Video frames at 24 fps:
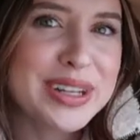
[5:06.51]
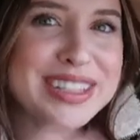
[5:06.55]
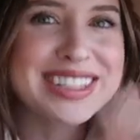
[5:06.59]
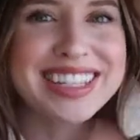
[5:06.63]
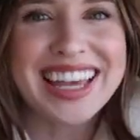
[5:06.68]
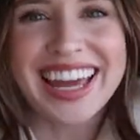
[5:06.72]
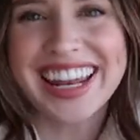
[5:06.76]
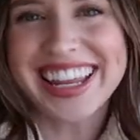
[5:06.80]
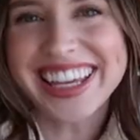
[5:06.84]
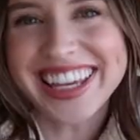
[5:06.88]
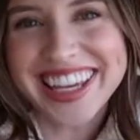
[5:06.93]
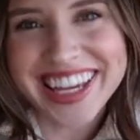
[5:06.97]
It's
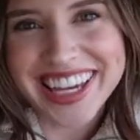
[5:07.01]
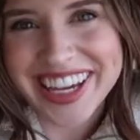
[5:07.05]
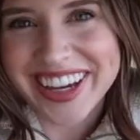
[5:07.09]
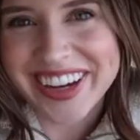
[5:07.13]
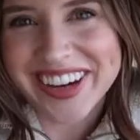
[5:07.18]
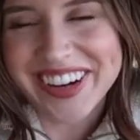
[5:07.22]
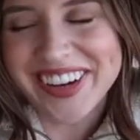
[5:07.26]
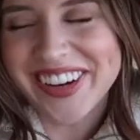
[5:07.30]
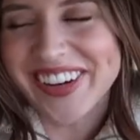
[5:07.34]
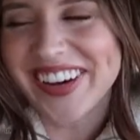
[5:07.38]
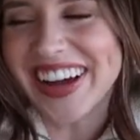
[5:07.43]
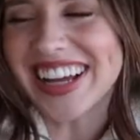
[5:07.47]
kind of
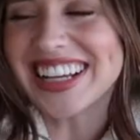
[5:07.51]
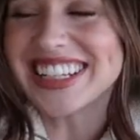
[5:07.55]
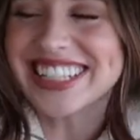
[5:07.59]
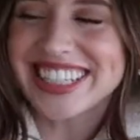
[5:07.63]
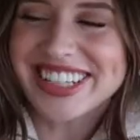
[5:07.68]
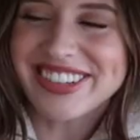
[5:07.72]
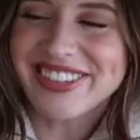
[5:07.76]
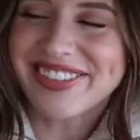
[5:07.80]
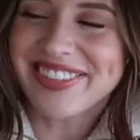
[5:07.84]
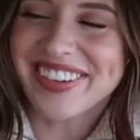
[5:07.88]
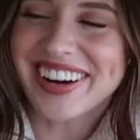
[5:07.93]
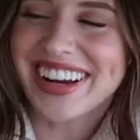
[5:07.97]
cute and
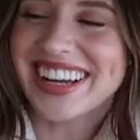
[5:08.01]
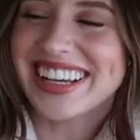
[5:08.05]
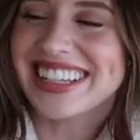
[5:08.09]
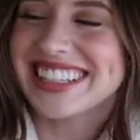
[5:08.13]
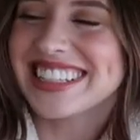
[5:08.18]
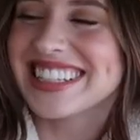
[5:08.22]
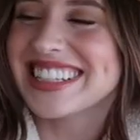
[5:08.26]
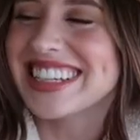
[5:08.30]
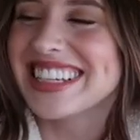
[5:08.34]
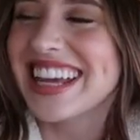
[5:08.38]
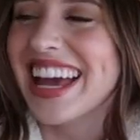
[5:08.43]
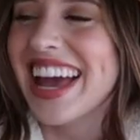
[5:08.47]

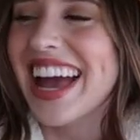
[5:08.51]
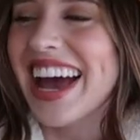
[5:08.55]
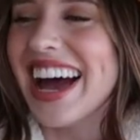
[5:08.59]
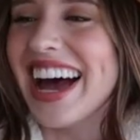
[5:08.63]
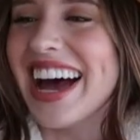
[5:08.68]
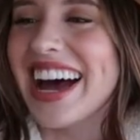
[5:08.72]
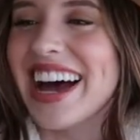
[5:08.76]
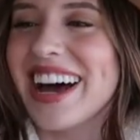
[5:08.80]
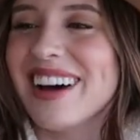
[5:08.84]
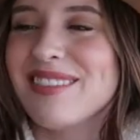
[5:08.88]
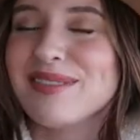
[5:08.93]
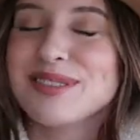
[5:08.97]
different. So
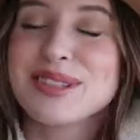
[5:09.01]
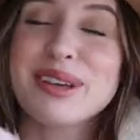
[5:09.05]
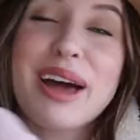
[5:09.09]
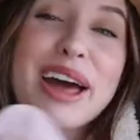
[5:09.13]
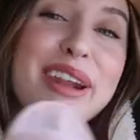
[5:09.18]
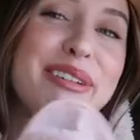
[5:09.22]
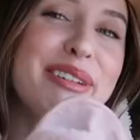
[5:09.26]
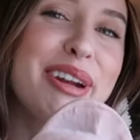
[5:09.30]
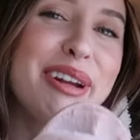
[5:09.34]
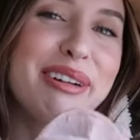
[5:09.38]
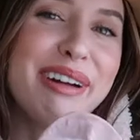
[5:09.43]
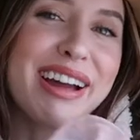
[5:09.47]
I
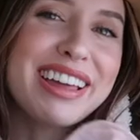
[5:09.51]
don't know.